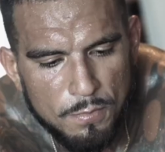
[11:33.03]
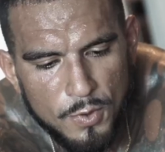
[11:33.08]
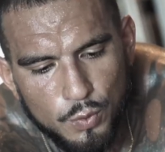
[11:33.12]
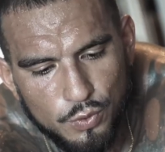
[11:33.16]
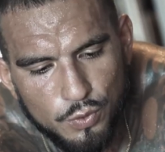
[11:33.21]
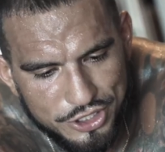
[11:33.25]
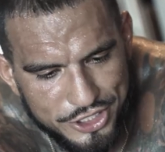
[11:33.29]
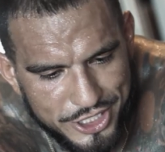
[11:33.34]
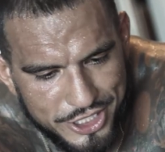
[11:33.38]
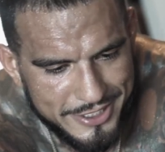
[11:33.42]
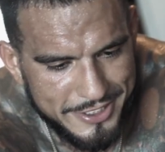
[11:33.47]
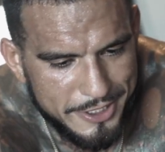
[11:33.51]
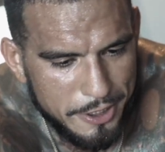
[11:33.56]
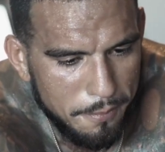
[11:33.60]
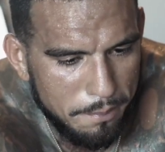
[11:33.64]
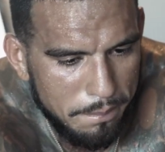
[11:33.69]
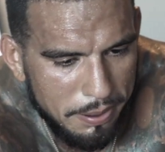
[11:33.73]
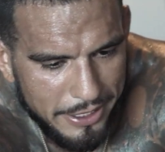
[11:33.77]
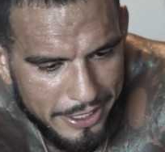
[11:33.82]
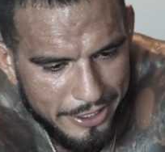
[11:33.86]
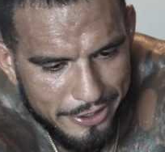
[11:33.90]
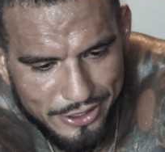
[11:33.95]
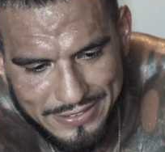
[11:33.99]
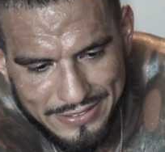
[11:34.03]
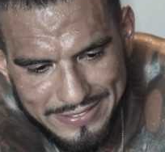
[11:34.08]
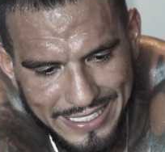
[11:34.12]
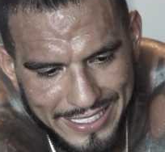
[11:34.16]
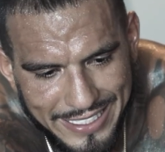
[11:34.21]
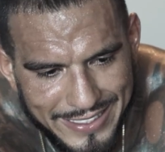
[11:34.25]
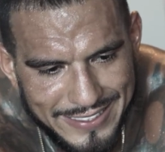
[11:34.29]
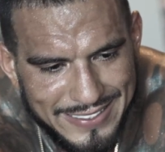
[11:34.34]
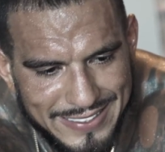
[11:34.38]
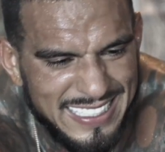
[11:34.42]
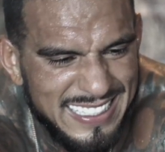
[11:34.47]
We just completed our
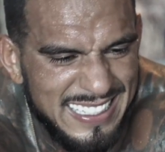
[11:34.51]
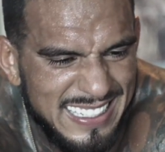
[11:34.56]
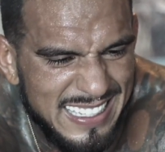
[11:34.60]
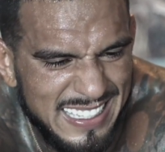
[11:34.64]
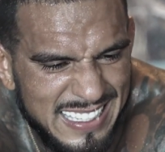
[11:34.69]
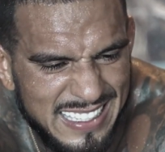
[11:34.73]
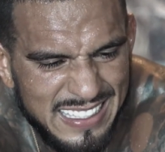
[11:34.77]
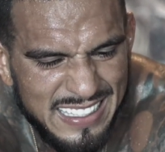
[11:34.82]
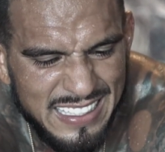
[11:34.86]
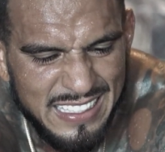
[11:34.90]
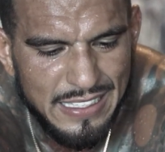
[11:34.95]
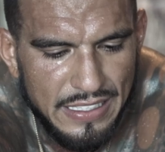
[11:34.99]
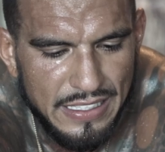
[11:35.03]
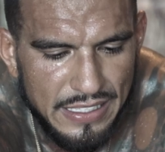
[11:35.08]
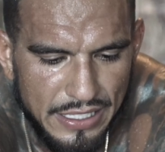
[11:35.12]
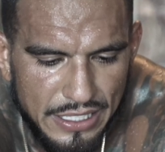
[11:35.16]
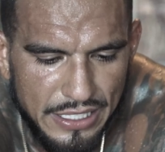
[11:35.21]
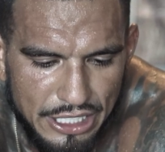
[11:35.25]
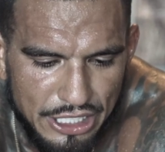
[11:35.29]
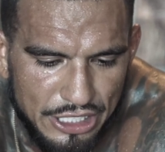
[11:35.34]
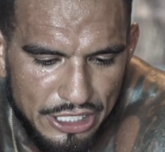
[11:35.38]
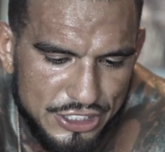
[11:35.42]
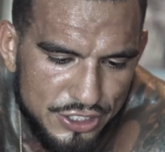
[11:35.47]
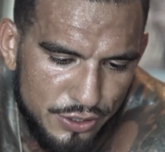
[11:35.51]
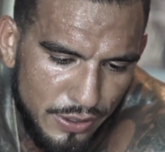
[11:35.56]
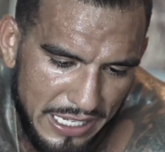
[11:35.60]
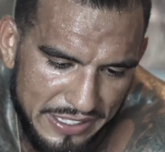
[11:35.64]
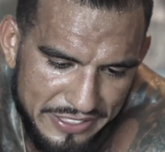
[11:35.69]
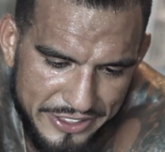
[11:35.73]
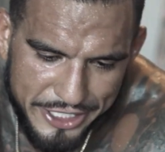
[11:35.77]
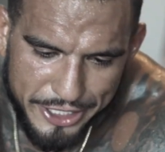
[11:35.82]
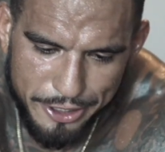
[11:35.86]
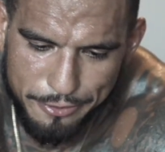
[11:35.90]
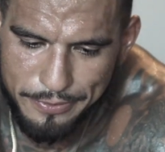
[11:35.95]
test, so I
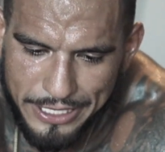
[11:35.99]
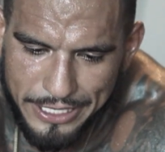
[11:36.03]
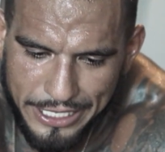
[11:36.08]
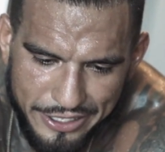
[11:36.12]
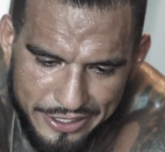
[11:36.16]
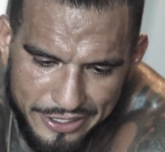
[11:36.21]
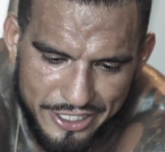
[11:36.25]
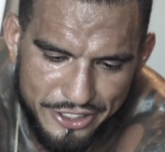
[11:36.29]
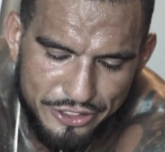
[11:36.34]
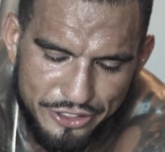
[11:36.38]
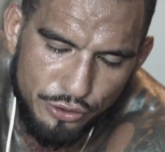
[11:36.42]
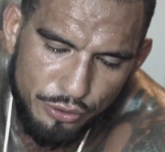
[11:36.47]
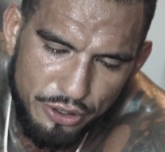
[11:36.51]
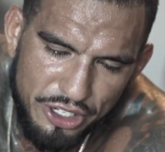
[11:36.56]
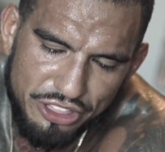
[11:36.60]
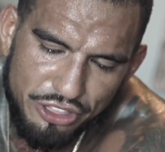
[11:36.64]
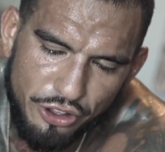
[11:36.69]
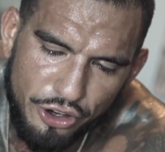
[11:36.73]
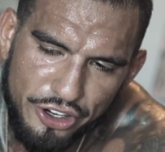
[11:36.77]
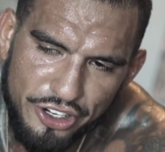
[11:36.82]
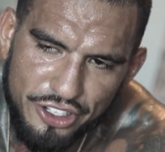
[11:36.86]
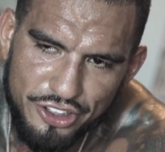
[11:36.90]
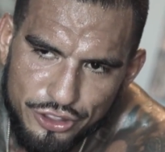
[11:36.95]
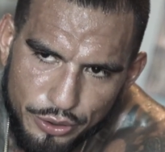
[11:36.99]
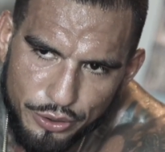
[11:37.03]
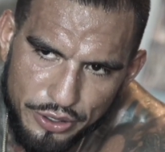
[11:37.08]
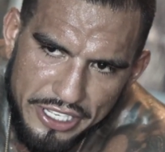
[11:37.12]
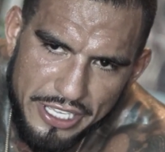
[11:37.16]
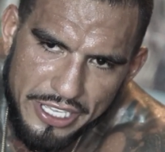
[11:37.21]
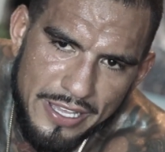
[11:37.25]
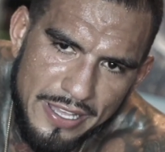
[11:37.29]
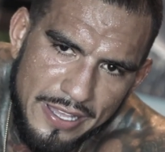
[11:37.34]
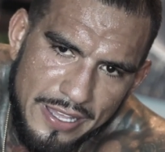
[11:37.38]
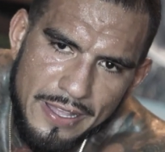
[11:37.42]
ended up getting a
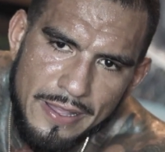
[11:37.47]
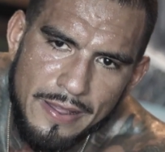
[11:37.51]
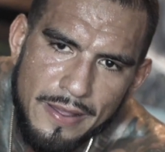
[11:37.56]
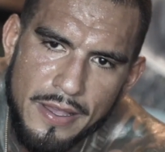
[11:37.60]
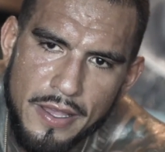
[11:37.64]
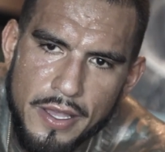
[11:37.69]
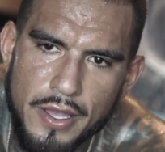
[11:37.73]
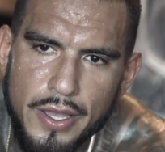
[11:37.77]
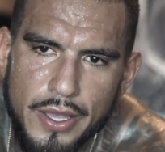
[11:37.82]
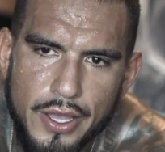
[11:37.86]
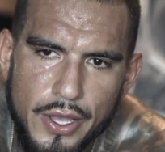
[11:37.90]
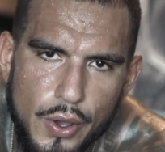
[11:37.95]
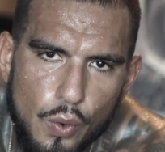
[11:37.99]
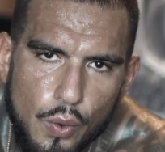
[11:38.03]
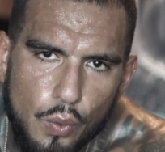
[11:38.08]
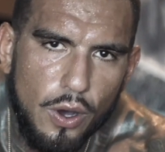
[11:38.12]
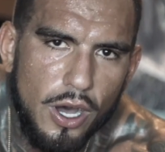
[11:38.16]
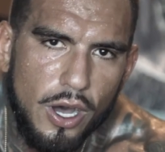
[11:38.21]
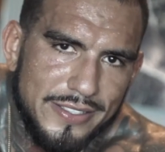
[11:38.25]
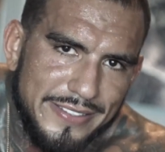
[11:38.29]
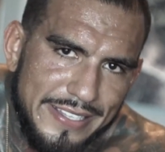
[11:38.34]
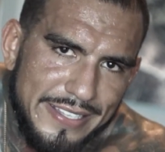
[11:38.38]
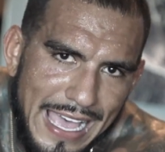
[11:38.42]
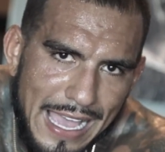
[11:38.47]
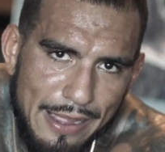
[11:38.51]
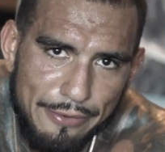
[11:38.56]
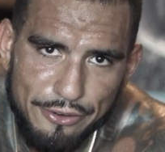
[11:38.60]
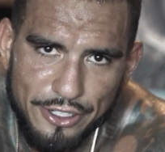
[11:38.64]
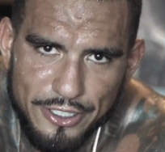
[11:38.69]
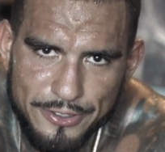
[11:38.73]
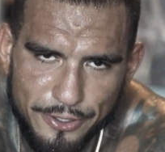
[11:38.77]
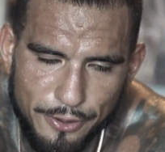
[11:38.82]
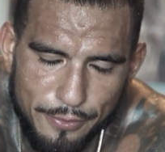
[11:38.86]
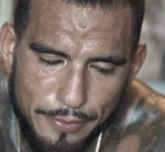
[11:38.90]
333 watts
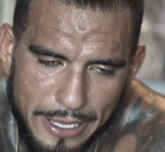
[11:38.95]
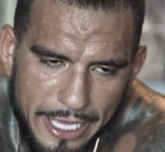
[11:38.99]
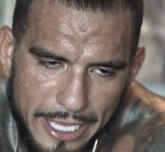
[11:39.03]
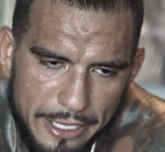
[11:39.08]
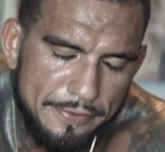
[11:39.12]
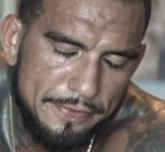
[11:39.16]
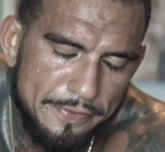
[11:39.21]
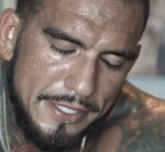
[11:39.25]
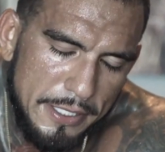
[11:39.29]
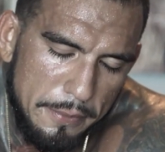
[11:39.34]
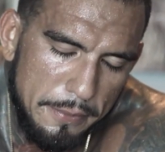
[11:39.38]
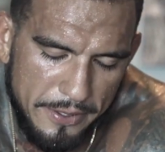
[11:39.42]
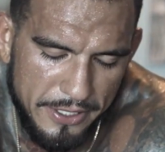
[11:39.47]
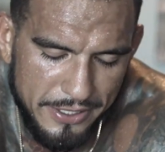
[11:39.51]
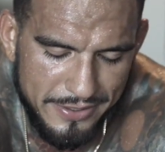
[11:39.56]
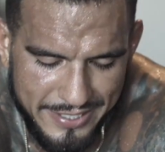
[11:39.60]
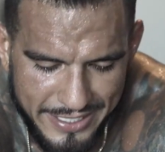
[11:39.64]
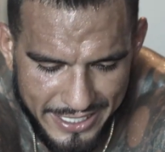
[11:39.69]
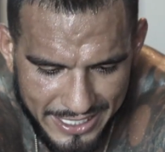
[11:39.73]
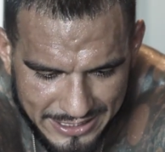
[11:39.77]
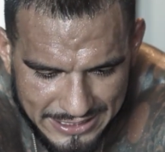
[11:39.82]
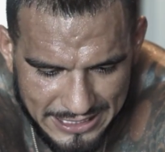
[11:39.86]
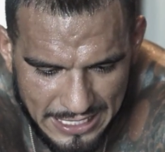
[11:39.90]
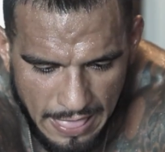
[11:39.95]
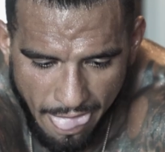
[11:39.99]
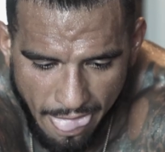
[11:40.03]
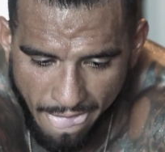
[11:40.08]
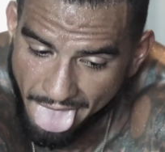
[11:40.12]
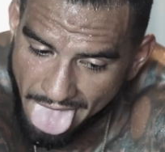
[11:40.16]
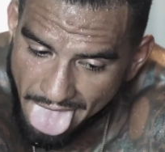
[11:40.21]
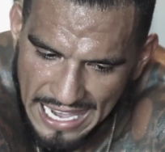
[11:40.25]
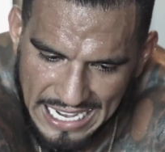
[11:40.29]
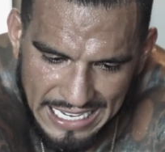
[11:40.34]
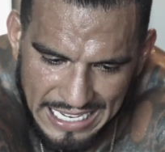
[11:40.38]
average for my FTP test.
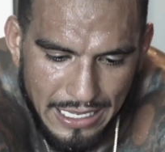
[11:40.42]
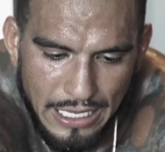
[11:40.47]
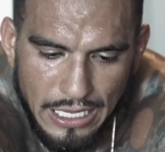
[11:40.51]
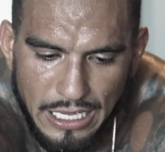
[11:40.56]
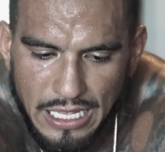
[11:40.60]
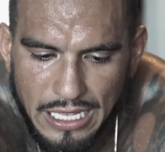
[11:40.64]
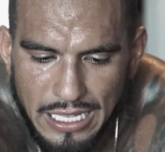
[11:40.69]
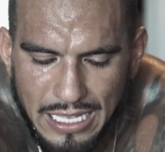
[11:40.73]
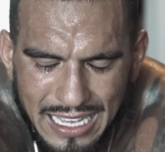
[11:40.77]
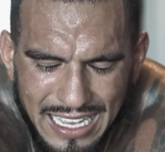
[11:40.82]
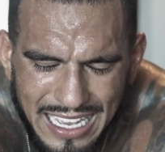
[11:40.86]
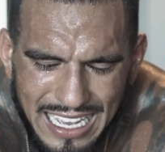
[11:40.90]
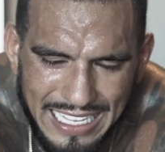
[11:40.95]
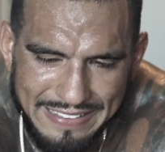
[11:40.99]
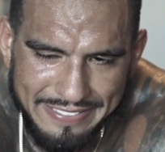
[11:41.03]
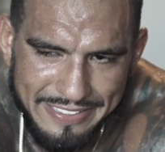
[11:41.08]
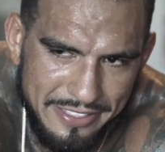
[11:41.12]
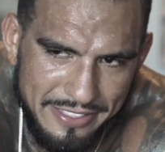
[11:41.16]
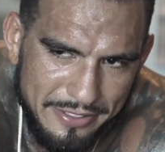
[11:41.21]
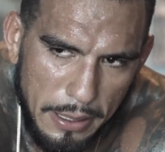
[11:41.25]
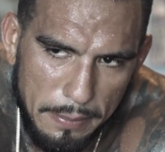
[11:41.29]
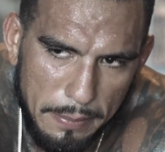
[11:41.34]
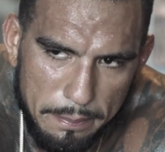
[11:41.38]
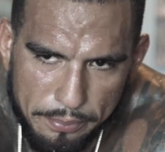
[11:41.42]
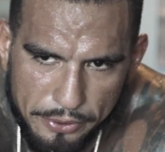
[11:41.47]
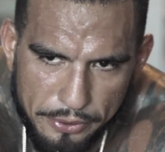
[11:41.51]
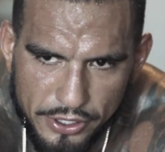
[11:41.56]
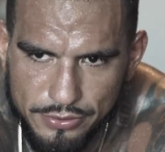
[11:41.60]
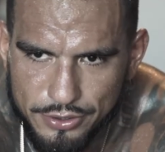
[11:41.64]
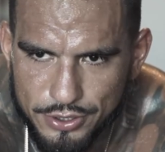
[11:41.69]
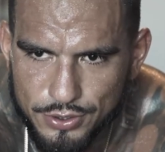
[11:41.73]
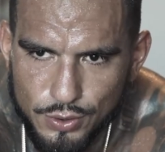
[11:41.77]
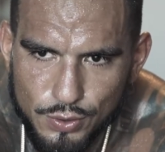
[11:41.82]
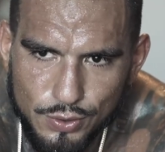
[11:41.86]
I think the
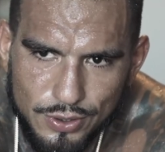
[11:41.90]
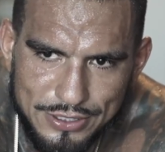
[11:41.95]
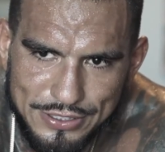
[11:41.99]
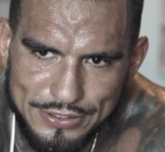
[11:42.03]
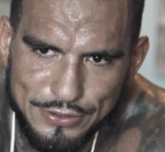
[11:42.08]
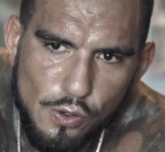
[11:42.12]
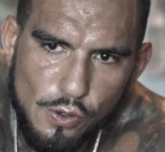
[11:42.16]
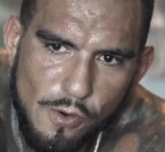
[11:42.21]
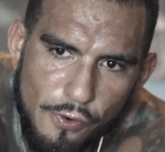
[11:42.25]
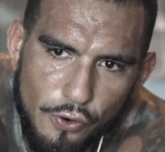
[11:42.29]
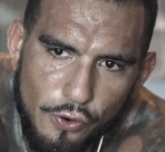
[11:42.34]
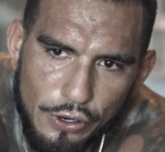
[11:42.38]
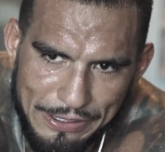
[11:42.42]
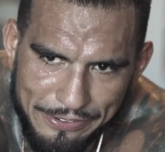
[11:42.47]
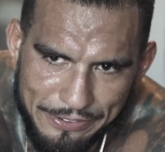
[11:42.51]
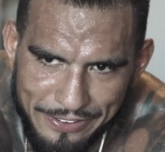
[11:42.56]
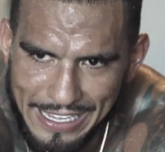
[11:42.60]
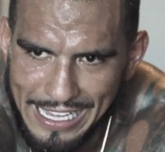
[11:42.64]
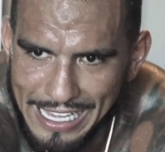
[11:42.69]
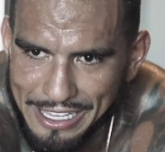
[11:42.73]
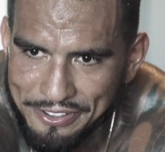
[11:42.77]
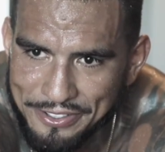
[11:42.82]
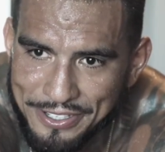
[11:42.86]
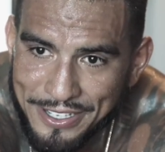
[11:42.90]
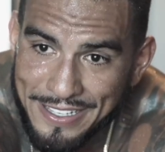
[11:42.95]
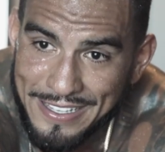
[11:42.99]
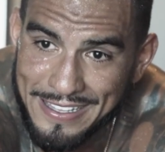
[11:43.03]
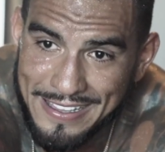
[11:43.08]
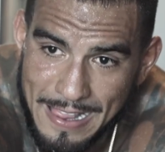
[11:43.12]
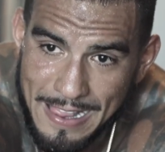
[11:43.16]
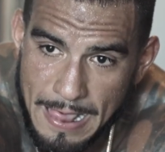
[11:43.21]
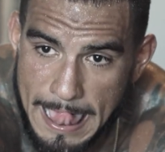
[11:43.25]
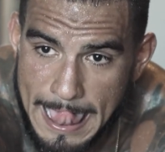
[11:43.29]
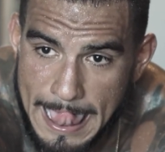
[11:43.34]
previous one was 245,
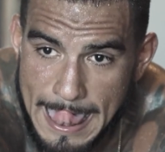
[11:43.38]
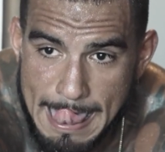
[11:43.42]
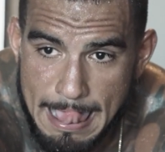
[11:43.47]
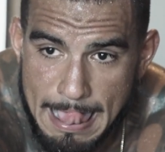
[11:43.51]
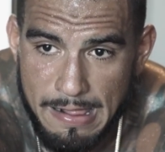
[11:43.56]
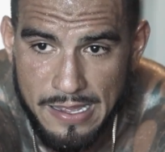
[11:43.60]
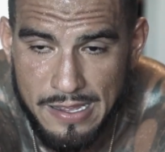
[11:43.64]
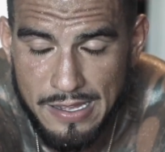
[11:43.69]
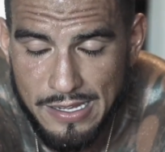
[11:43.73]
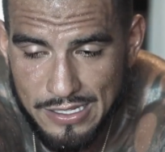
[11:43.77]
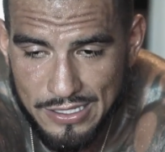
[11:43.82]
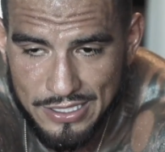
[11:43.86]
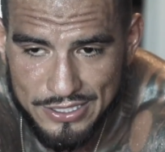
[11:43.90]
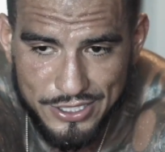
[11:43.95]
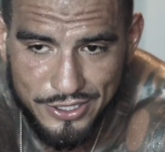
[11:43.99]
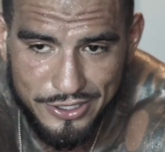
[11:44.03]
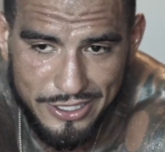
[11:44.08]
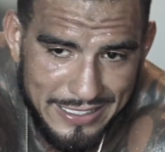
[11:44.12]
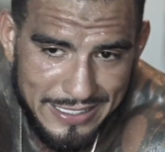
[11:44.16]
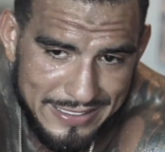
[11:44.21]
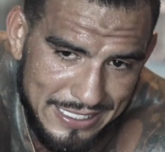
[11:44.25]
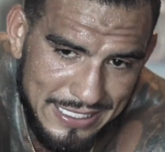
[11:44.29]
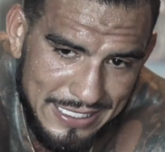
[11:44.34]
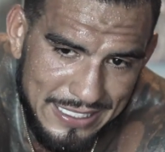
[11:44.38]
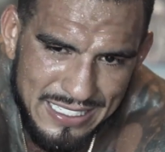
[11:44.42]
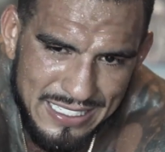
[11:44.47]
so that's